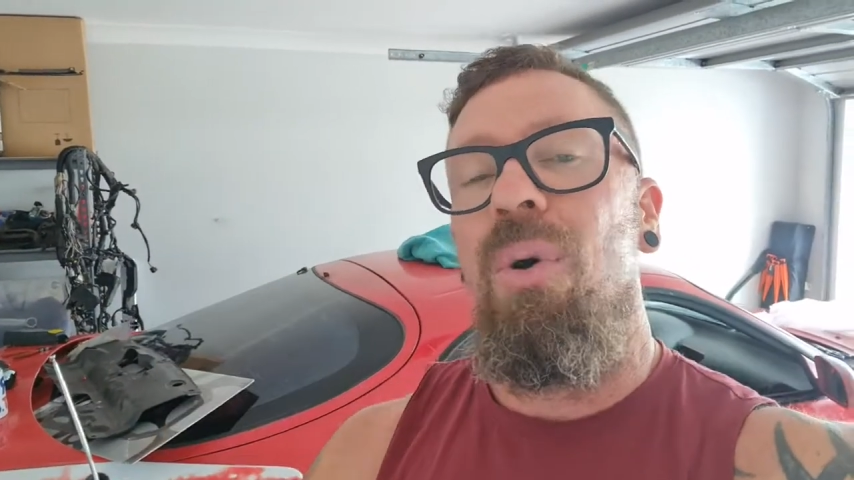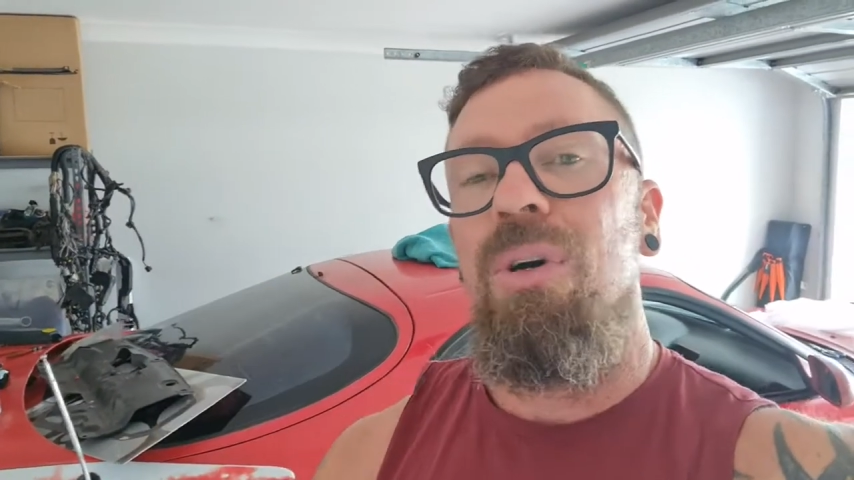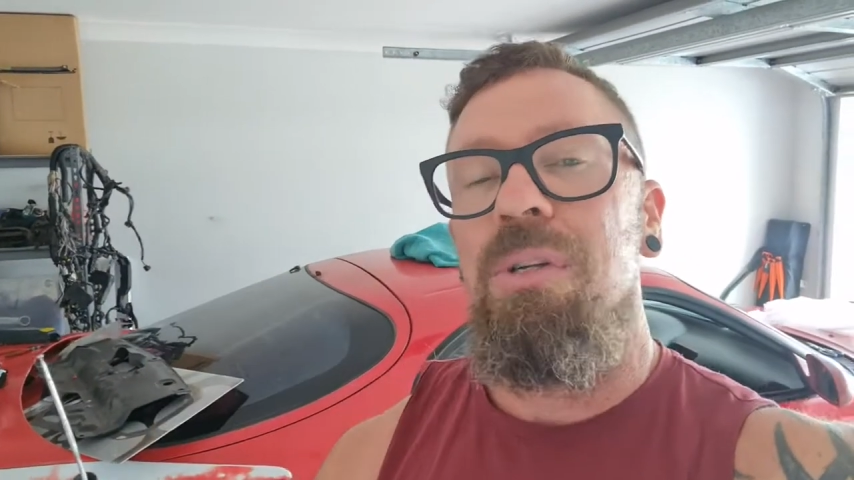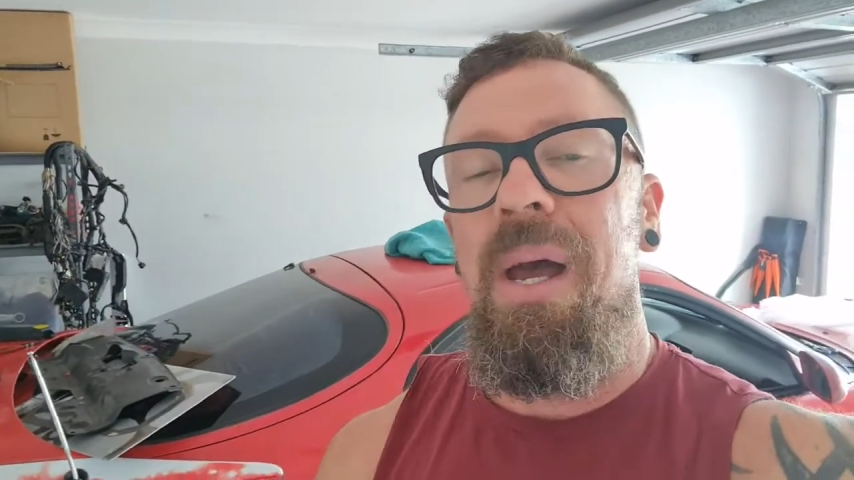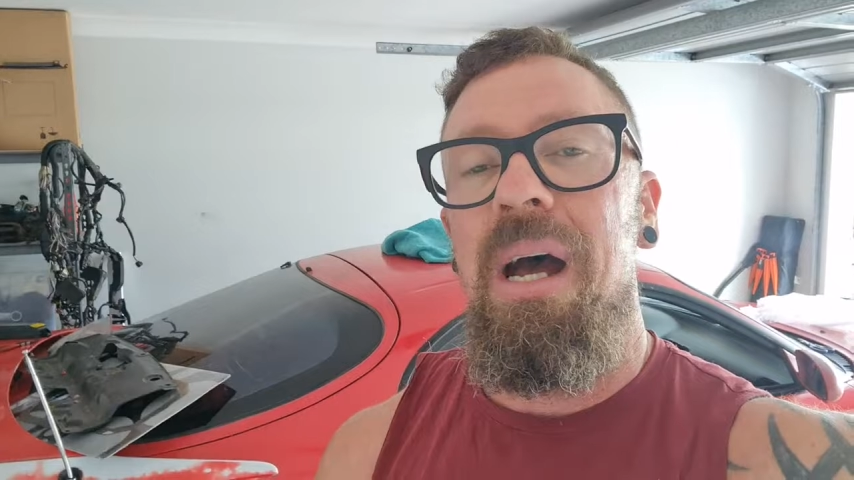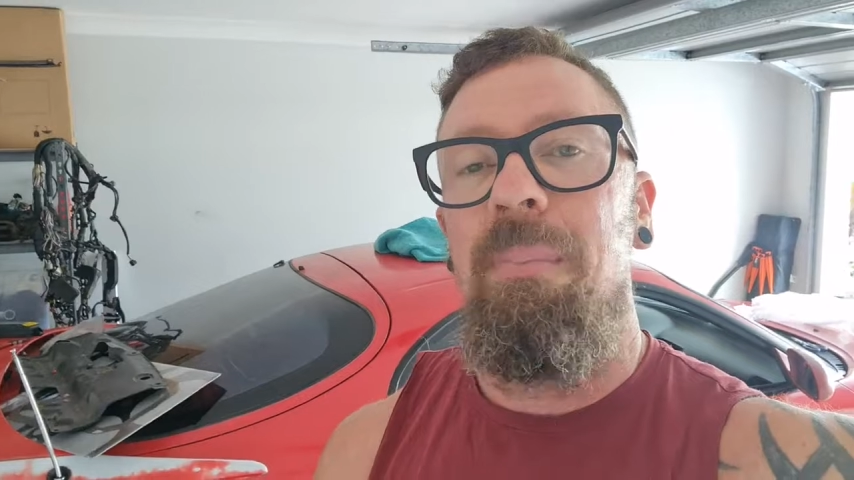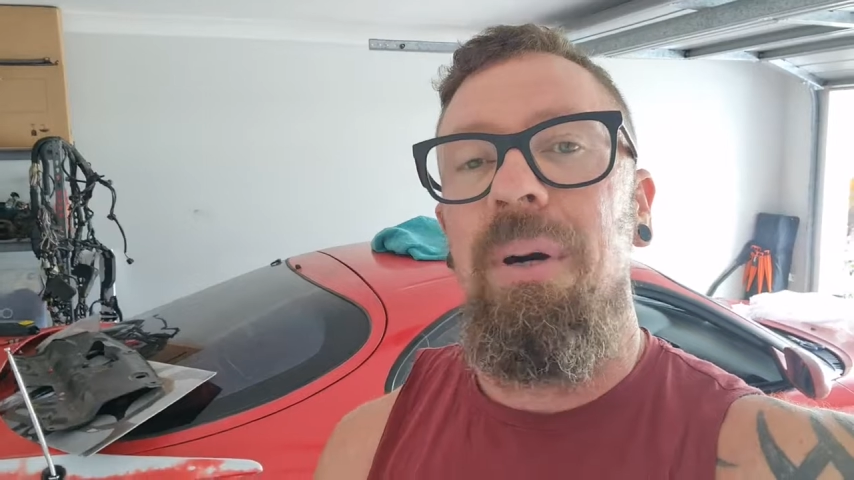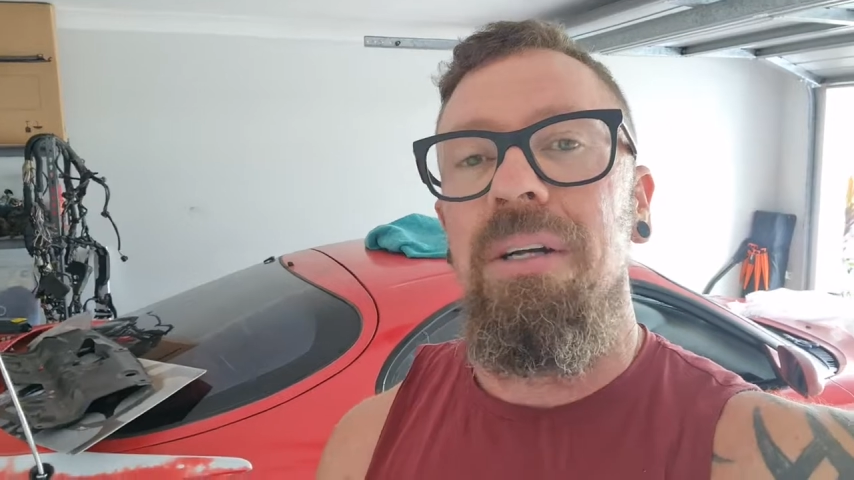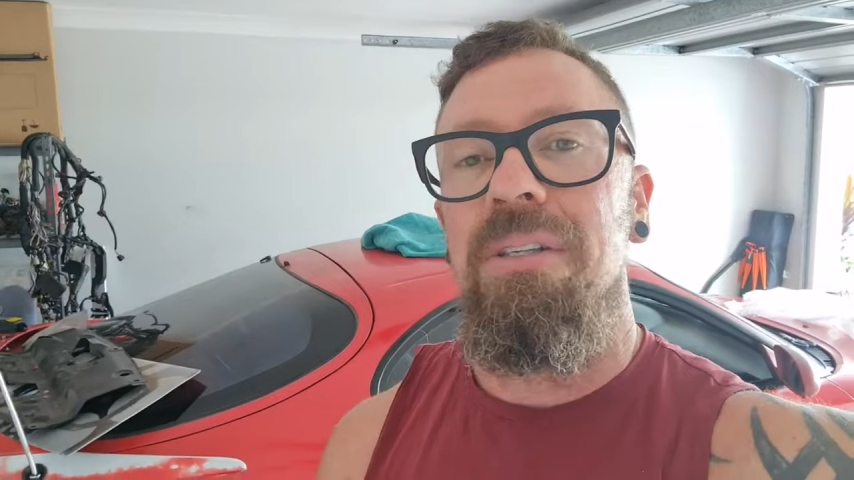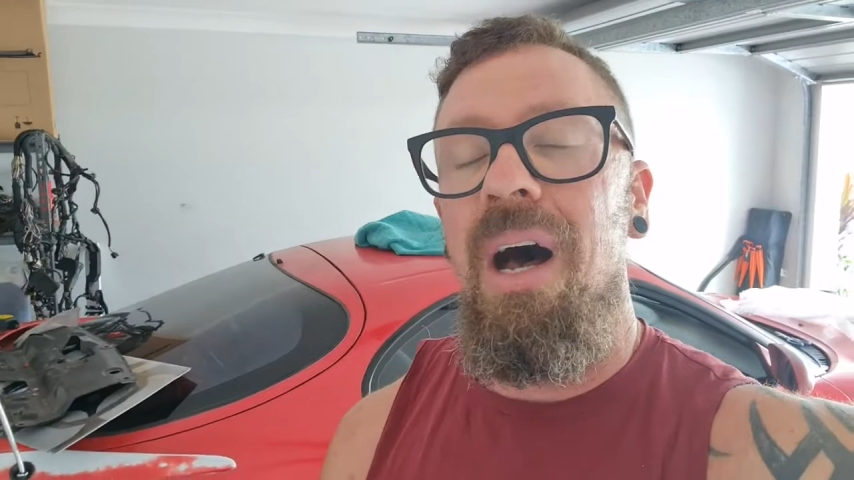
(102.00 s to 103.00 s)
horsepower
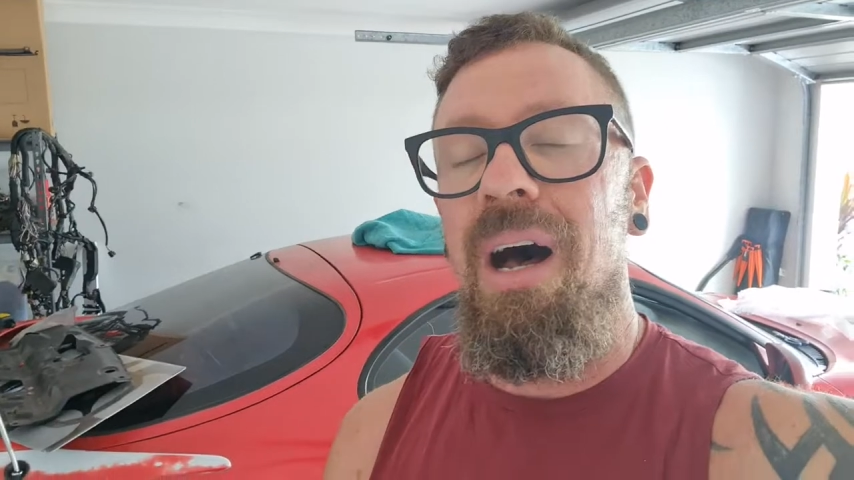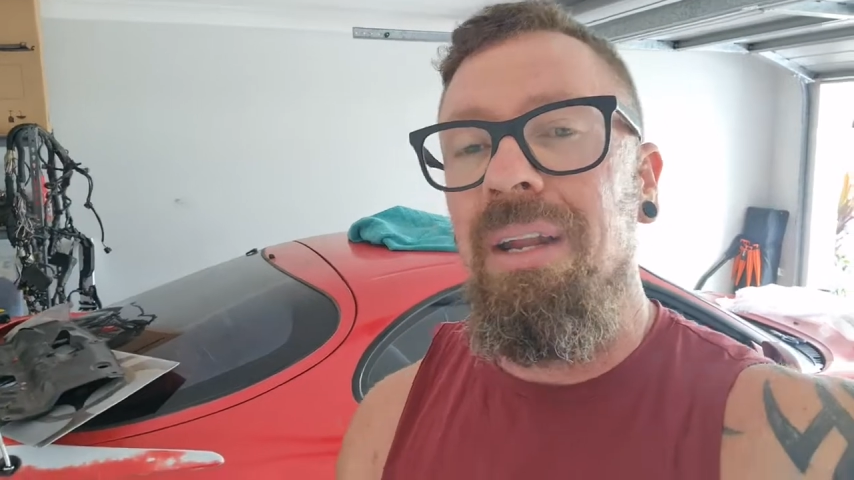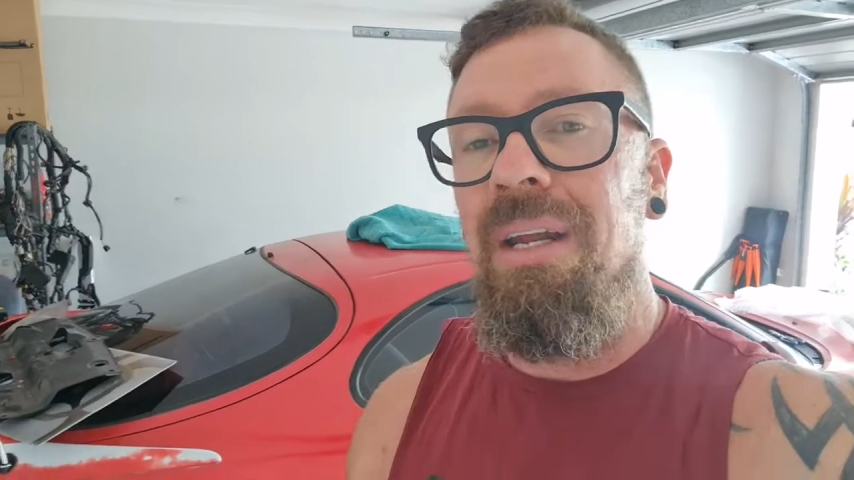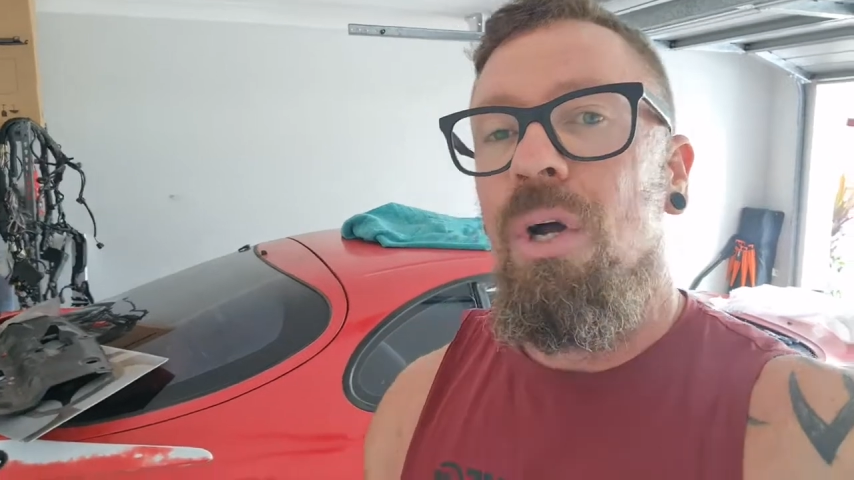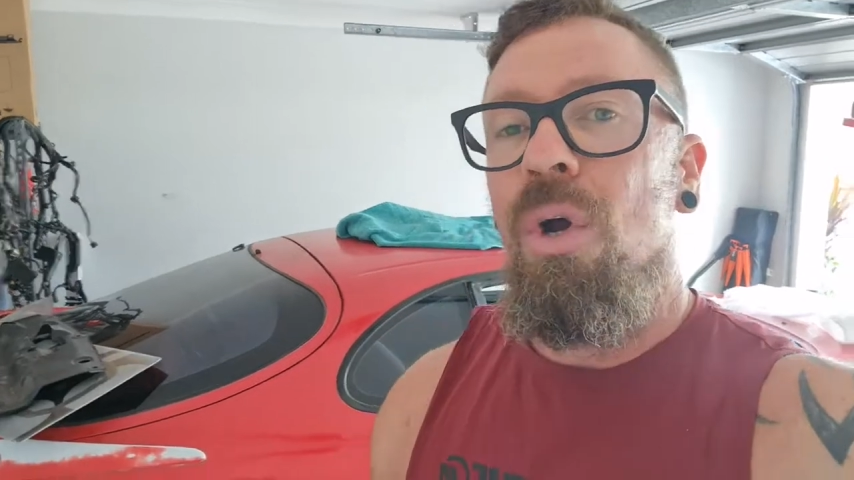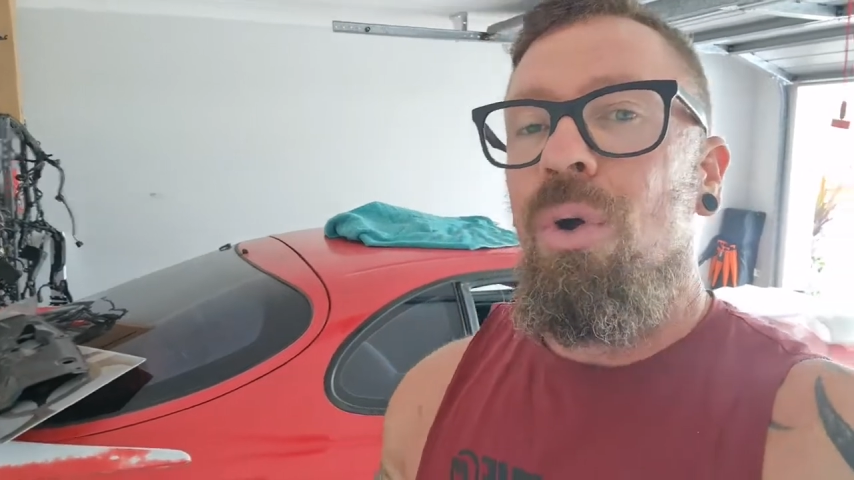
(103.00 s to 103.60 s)
per ton,